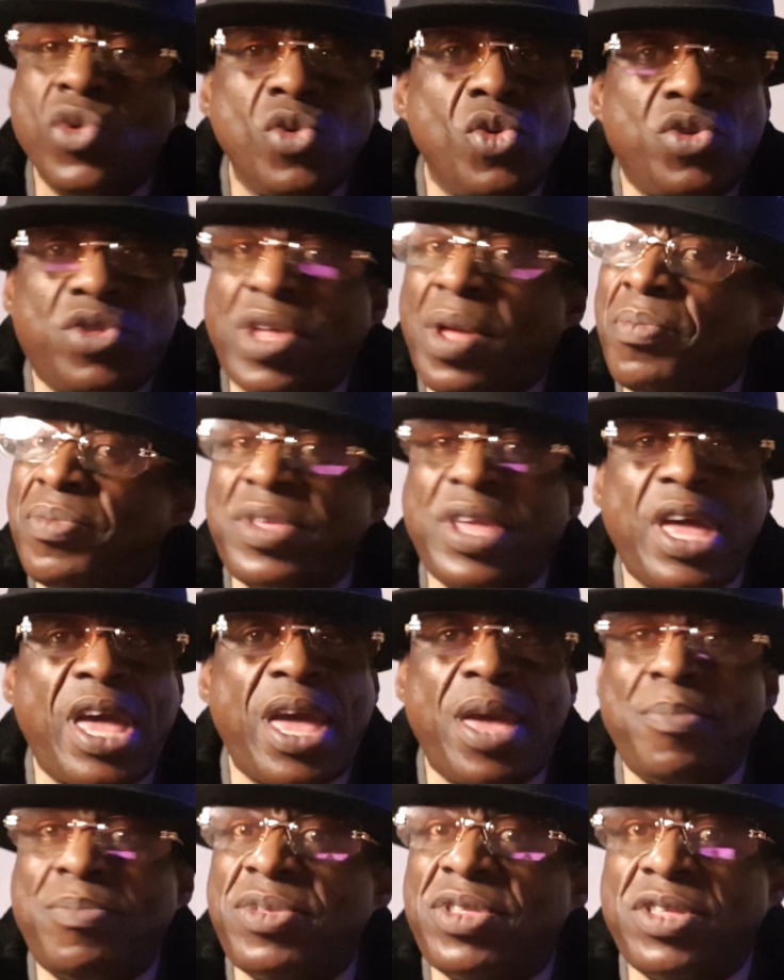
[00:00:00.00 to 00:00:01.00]

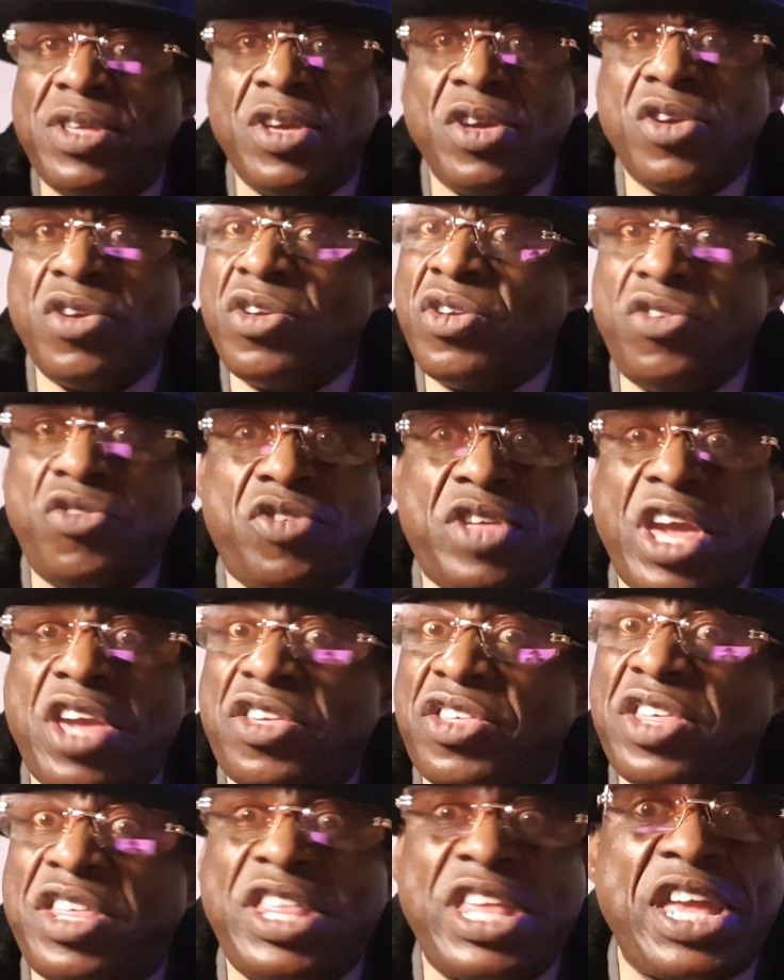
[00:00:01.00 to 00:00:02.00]
sometimes you say
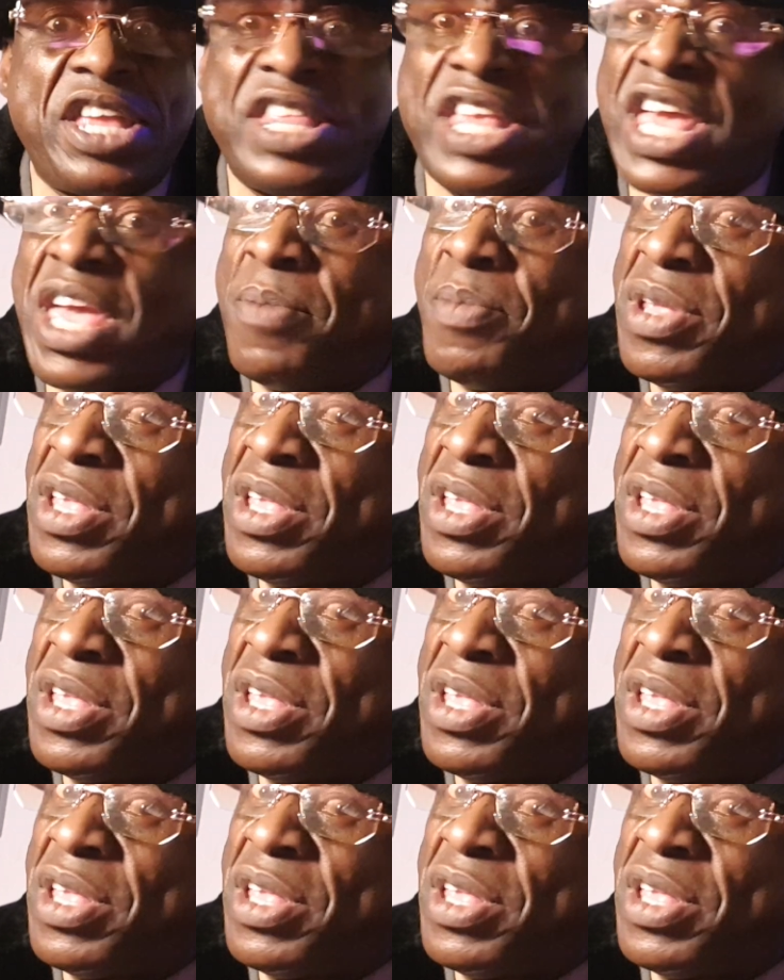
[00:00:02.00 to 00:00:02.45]
it's in their name,